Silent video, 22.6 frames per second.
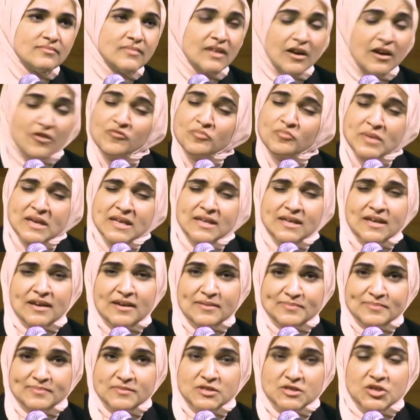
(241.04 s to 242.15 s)
of media
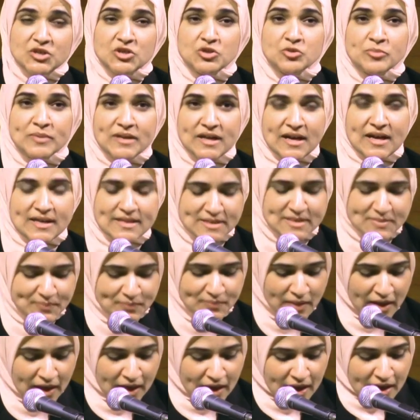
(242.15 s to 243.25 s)
to humanize.
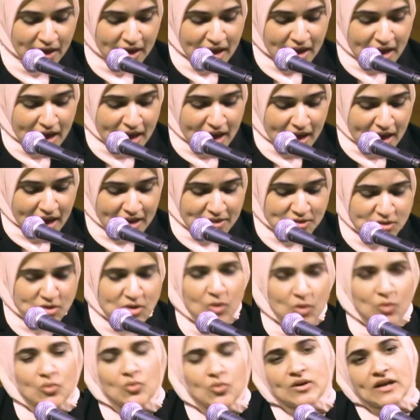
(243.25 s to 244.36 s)
And
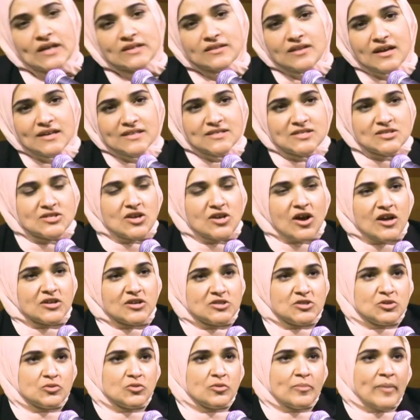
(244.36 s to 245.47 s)
so what I'd like to talk
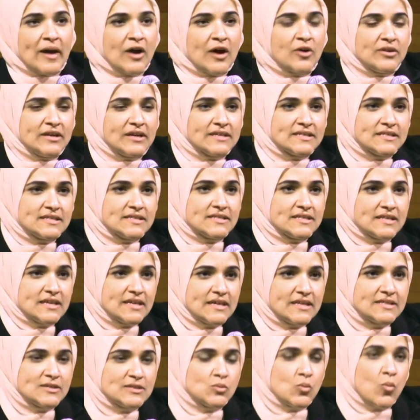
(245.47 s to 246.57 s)
to you about
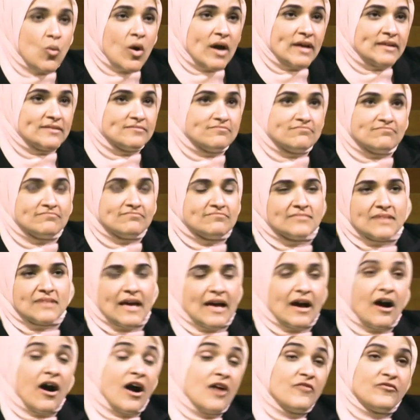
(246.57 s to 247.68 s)
is what
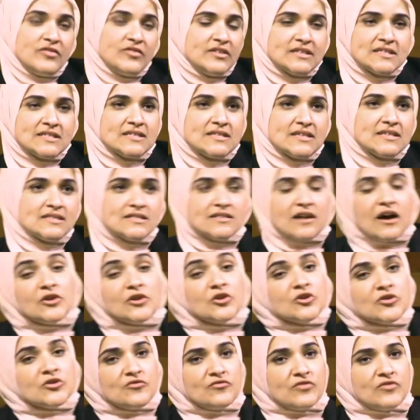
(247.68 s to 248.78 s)
often is not
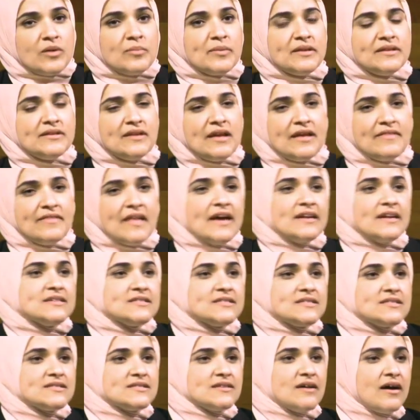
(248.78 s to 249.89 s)
heard from, and that
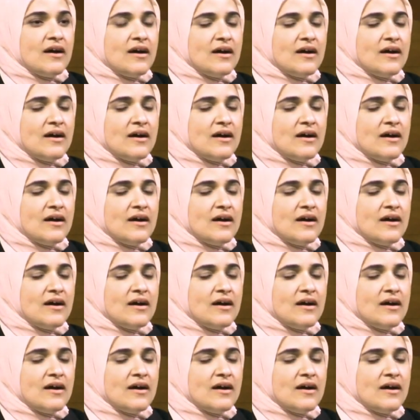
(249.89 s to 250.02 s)
is